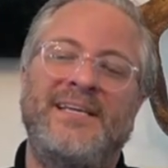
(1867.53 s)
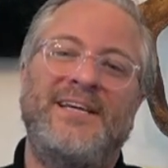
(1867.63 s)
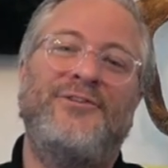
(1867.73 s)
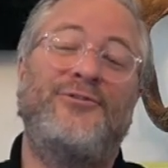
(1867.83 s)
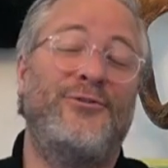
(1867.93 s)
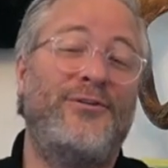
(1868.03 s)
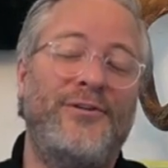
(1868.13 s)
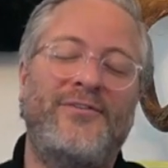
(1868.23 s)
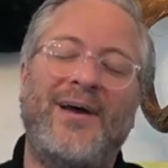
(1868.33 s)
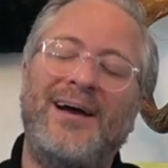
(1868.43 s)
And the truth
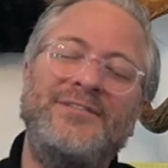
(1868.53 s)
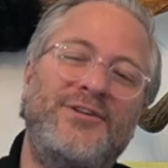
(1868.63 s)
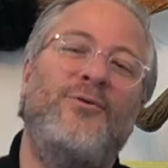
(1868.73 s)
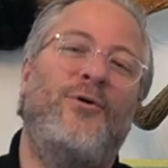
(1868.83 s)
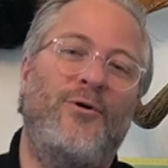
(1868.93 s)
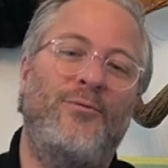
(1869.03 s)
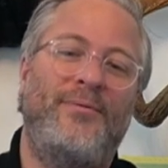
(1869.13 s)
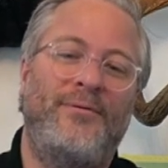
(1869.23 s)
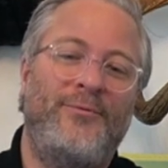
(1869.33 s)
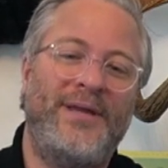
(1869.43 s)
is, I so hope
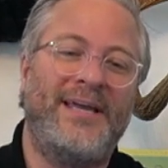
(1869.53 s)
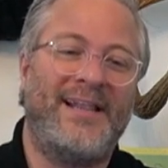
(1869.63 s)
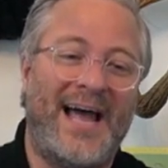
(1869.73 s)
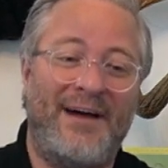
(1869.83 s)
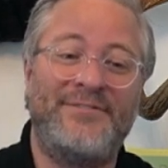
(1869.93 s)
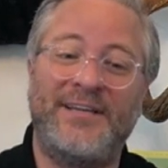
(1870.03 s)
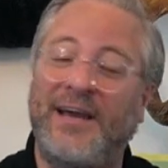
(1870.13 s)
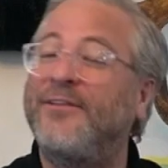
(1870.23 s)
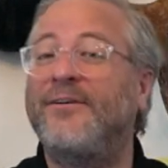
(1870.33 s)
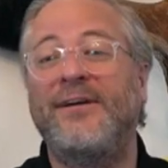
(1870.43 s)
we can laugh
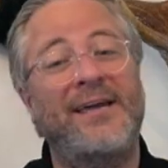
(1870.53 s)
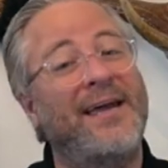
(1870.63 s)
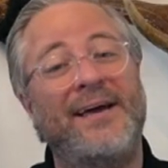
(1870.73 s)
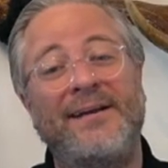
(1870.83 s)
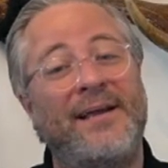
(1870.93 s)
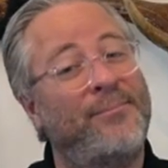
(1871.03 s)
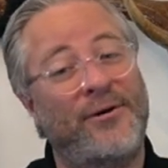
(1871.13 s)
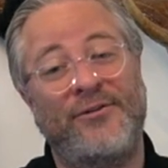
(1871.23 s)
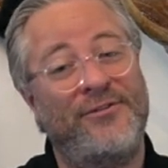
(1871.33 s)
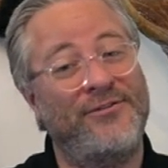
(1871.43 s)
together again in
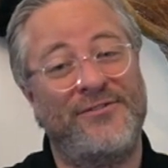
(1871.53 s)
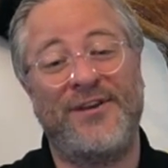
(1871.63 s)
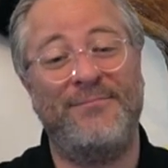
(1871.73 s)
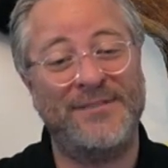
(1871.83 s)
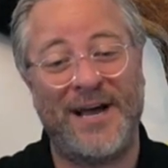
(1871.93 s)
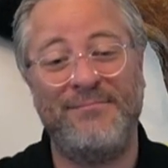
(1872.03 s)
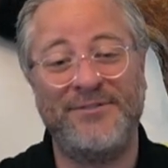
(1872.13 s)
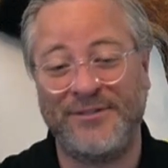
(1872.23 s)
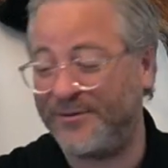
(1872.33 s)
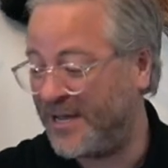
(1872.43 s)
person sometime
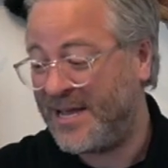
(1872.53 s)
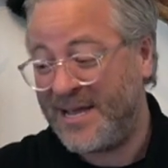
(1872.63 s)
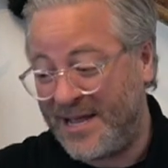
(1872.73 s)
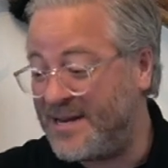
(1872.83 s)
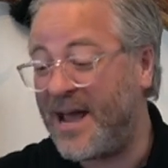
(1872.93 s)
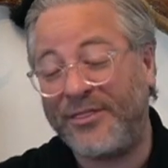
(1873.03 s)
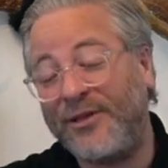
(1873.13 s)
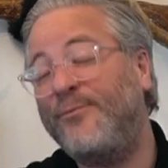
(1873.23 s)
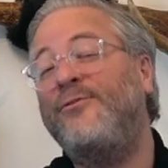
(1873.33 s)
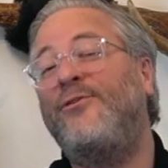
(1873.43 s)
soon.
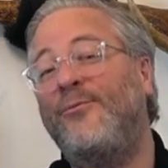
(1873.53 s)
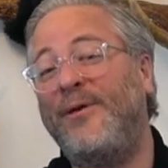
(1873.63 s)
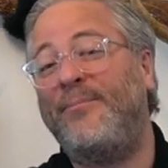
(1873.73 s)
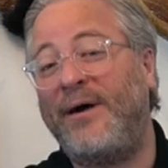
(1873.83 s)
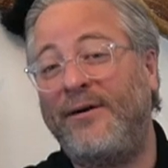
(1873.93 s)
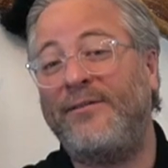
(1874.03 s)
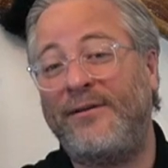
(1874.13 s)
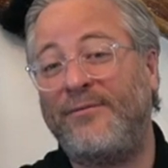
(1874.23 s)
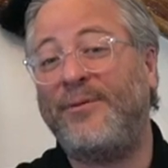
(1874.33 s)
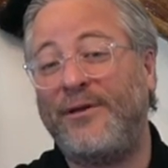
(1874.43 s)
Nothing would do me better than
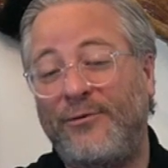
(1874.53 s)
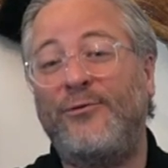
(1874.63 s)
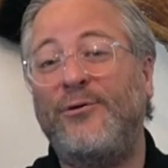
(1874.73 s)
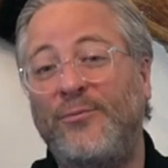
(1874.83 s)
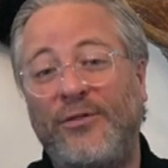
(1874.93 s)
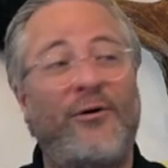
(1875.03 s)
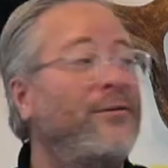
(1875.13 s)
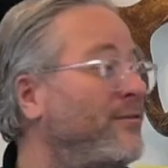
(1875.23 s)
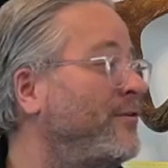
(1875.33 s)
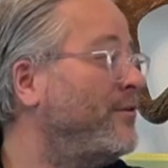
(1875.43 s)
to be in a room with
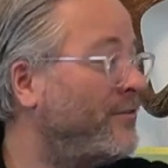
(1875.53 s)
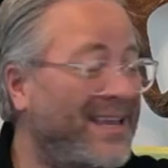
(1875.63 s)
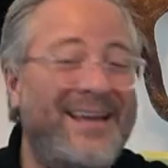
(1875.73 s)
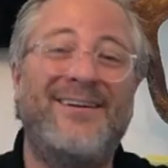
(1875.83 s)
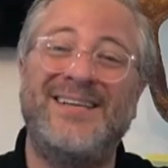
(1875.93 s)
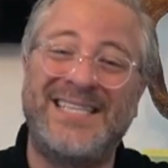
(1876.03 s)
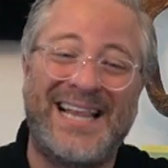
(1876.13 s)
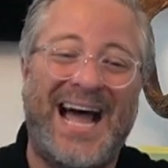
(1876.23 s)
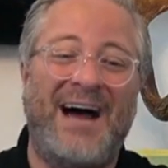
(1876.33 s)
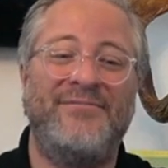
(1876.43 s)
all of you and to hear us
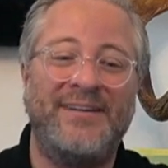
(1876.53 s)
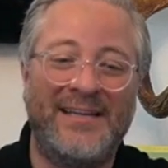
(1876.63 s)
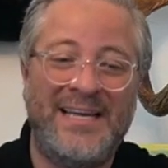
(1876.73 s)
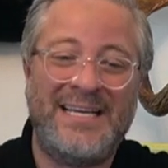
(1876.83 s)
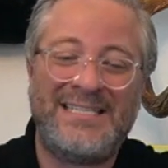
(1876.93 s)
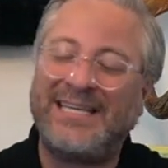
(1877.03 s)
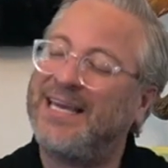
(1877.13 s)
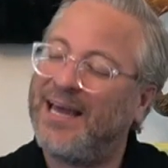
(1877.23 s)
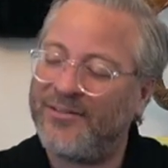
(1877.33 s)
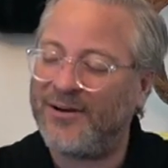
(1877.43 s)
laughing
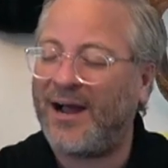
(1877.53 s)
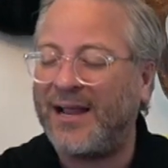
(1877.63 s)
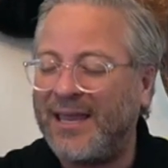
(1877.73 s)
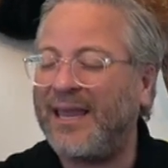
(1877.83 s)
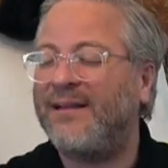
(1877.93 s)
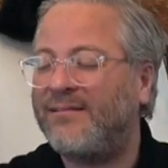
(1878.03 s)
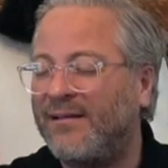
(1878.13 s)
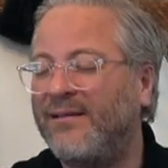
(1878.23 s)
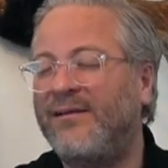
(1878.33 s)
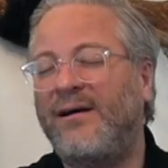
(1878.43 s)
together. I can't
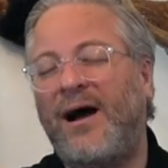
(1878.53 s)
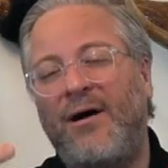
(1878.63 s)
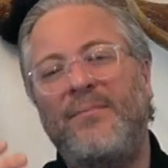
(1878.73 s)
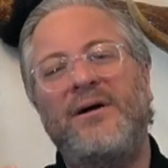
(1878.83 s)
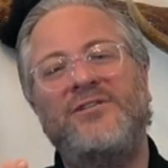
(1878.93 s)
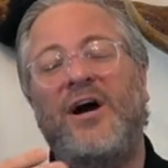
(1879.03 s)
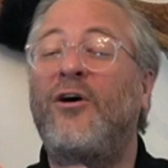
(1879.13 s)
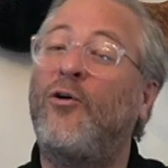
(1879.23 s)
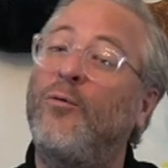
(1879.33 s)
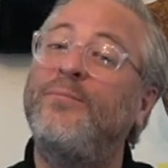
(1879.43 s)
tell you how much I
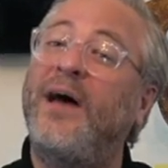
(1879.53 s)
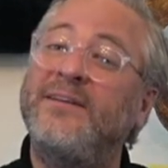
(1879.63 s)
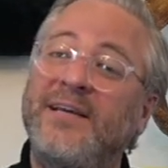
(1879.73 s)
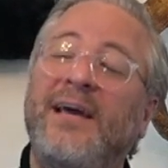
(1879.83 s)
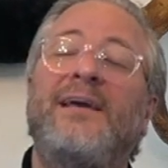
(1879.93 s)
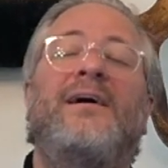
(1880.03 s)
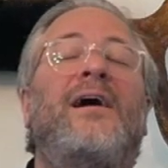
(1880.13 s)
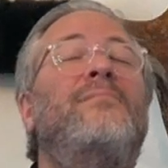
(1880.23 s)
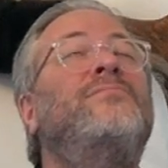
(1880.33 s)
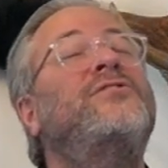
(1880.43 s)
hope that day
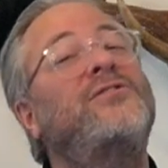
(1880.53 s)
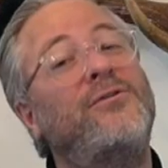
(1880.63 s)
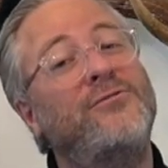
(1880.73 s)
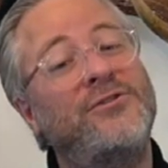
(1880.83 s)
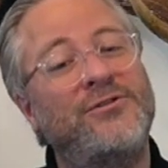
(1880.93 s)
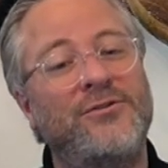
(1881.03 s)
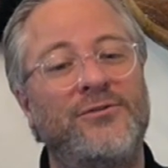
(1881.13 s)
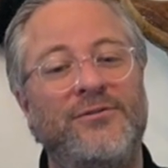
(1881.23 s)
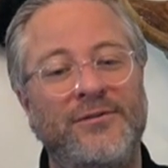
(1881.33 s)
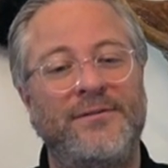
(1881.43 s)
comes so
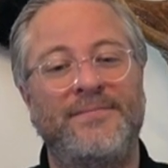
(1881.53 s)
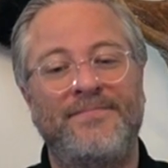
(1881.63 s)
soon.